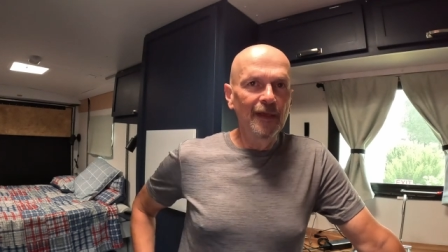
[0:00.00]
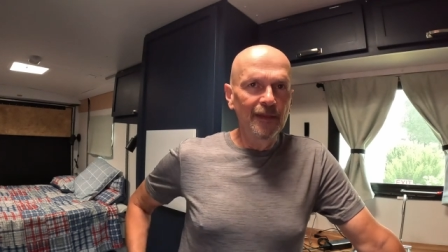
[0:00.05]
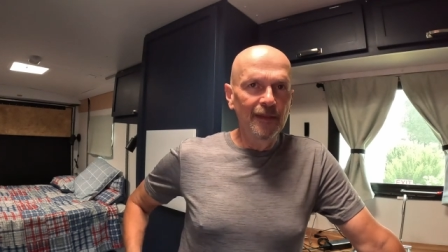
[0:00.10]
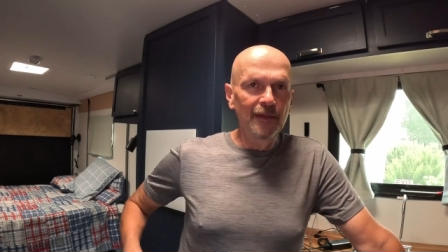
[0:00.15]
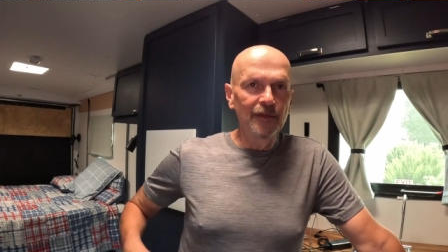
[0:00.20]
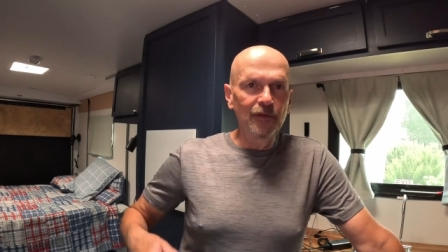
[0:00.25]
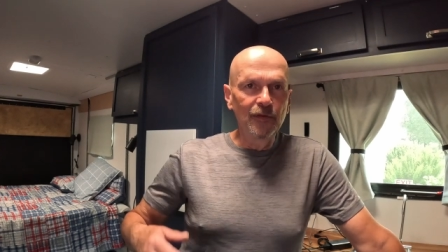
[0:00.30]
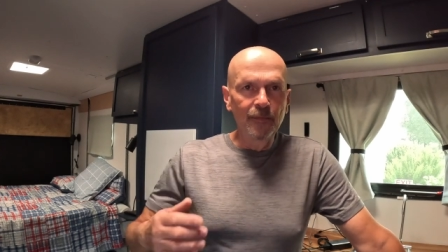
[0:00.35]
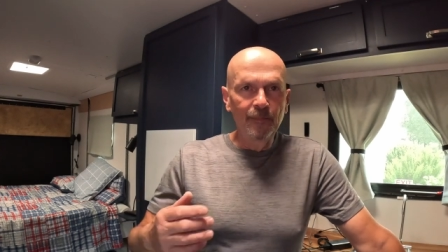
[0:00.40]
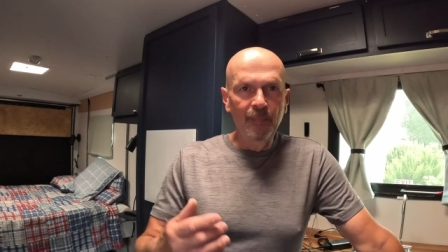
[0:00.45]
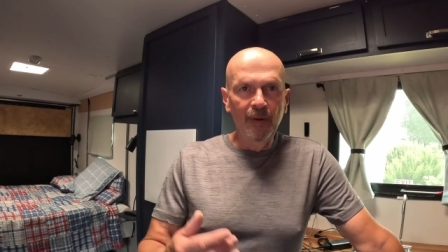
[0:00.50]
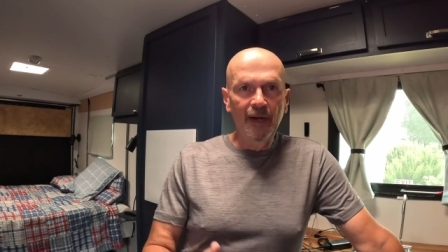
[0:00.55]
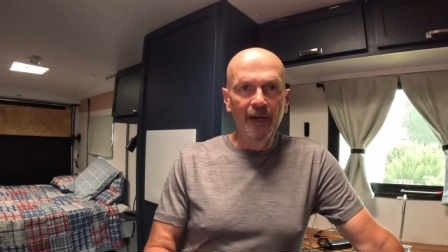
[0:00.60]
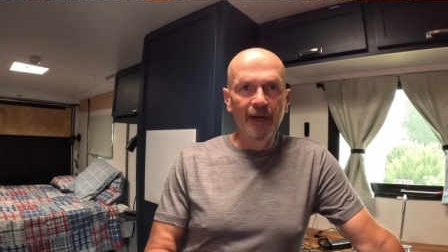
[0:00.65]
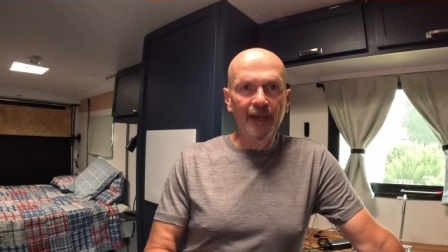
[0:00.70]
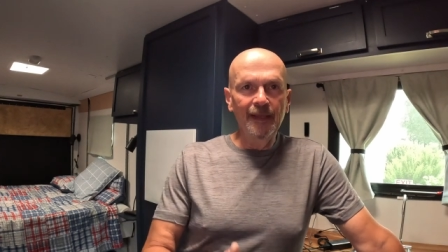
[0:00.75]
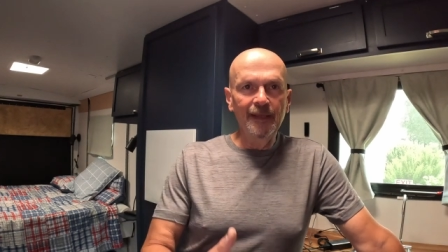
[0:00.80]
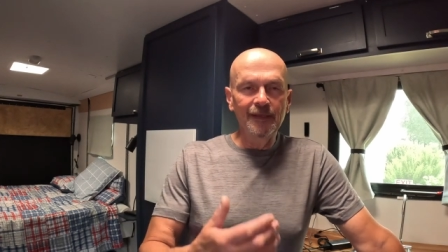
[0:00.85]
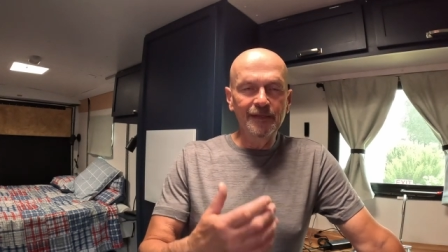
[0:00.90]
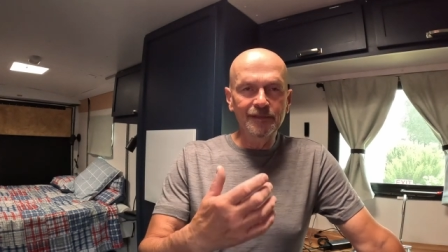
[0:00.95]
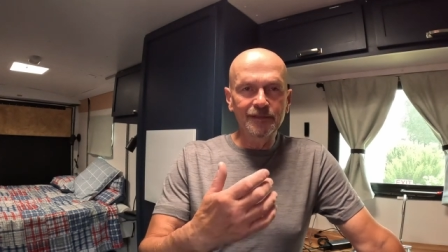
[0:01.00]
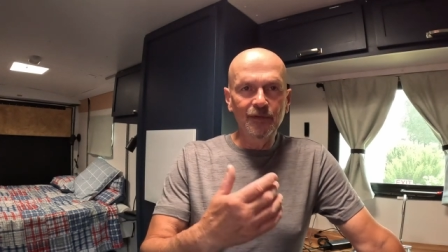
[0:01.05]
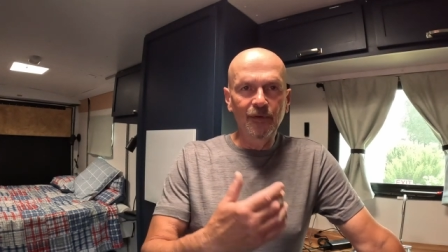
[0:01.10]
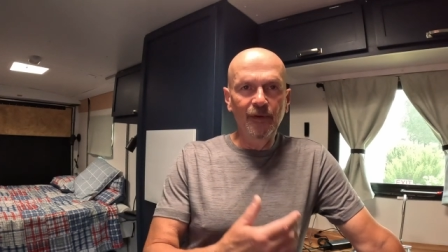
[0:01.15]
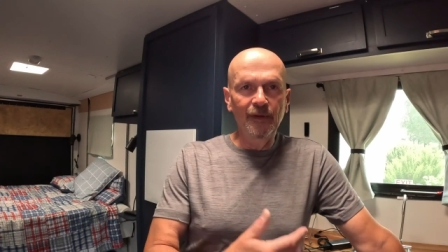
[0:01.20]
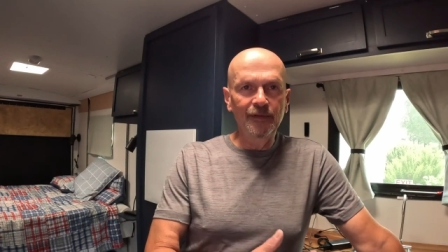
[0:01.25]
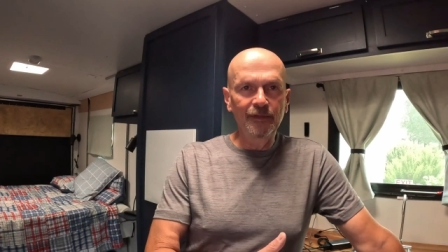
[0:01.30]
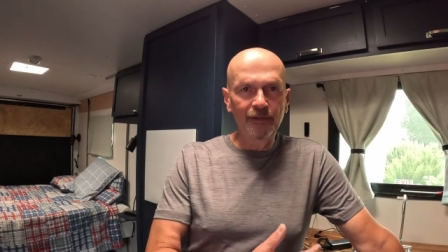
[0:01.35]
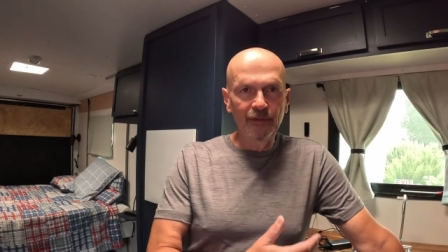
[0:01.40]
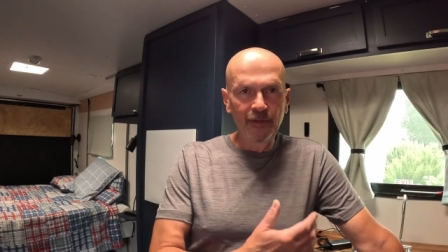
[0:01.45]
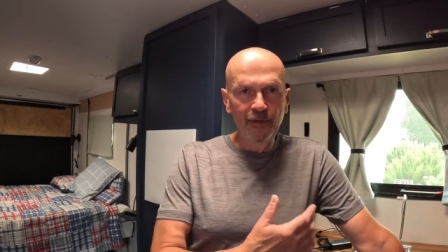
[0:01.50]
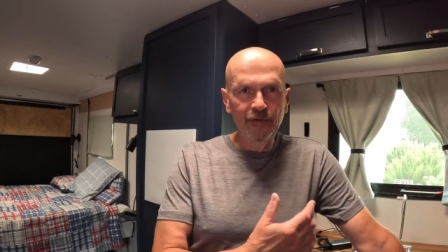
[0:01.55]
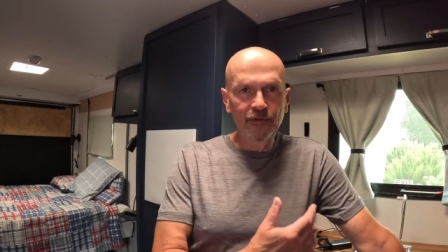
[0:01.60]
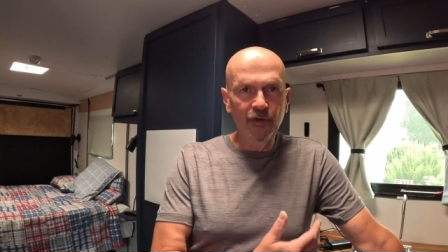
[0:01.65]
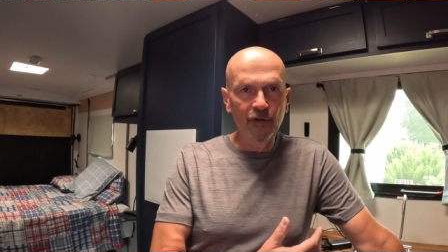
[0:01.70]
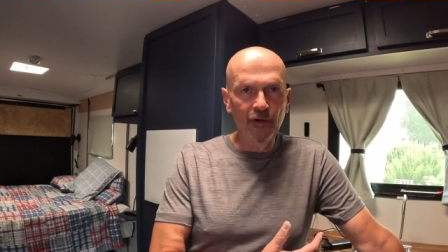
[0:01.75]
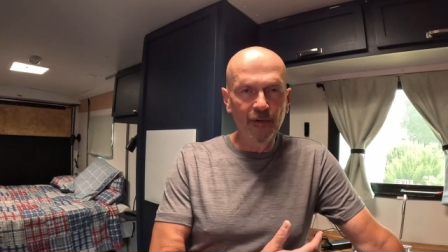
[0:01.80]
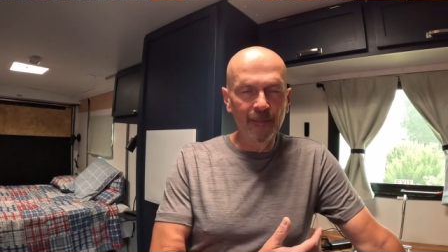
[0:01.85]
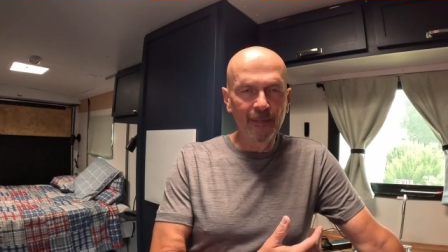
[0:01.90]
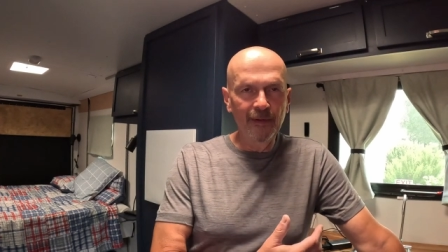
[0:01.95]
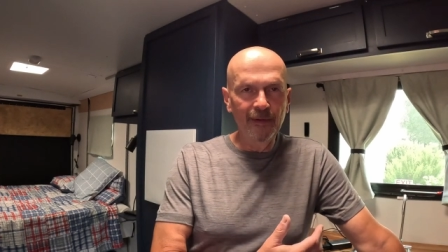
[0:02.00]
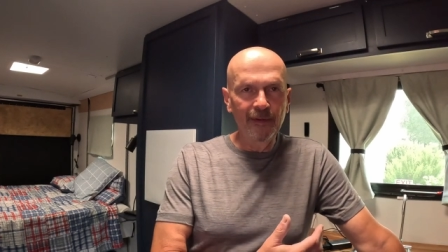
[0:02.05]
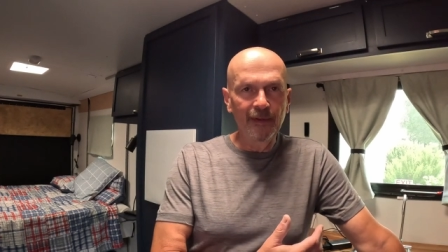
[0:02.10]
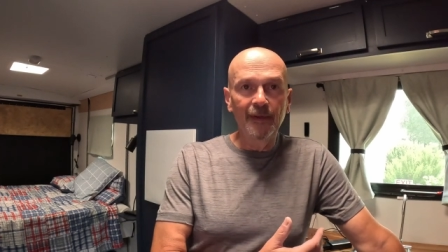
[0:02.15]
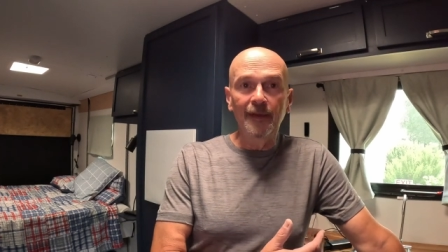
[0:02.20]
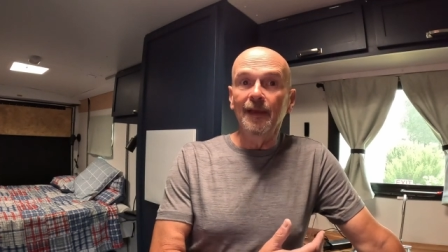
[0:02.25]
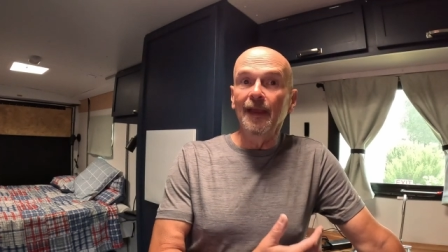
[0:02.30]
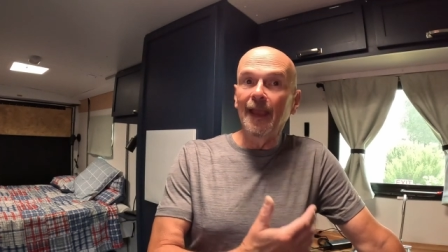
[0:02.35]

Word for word: that you buy is going to determine